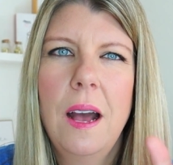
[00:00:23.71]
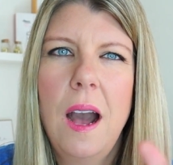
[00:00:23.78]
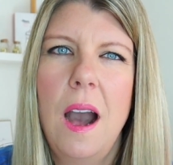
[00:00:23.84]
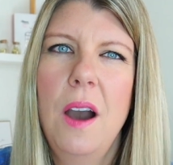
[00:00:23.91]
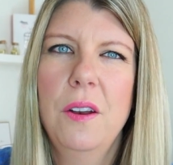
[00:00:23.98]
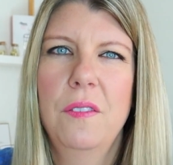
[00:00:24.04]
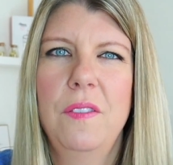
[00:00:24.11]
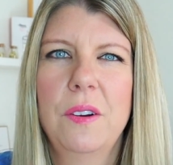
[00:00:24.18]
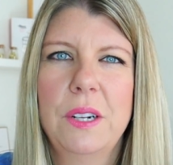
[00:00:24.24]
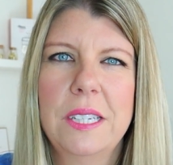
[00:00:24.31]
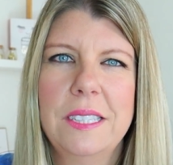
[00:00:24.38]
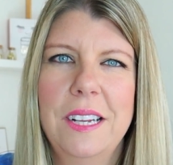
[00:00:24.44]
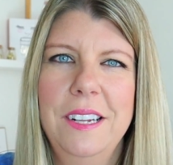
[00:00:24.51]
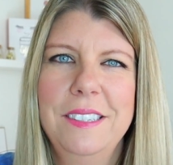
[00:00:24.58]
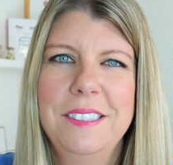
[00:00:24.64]

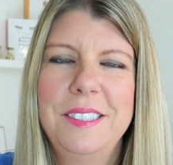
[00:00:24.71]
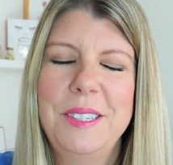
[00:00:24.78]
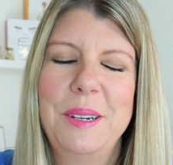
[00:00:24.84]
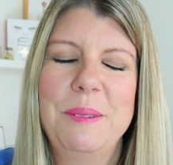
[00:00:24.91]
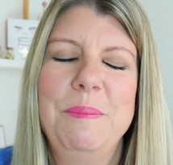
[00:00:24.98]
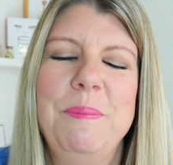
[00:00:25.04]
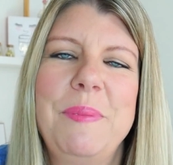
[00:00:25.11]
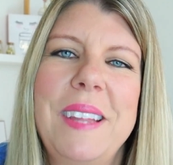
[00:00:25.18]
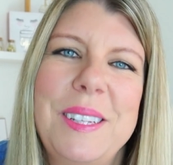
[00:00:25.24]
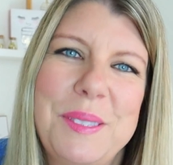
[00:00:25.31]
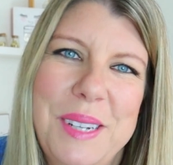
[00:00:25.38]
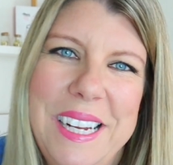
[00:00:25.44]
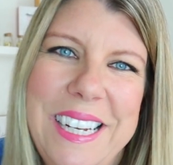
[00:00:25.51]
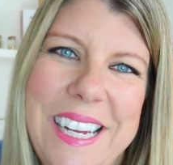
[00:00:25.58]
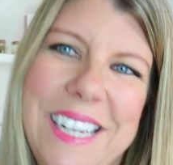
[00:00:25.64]
autofocus on. So that's
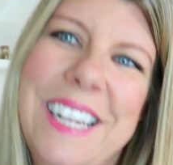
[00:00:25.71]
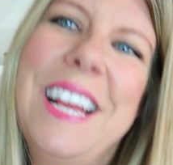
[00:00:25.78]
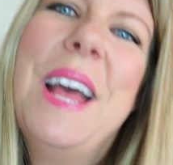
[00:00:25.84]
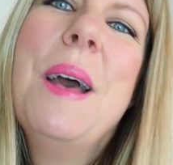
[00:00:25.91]
what I did.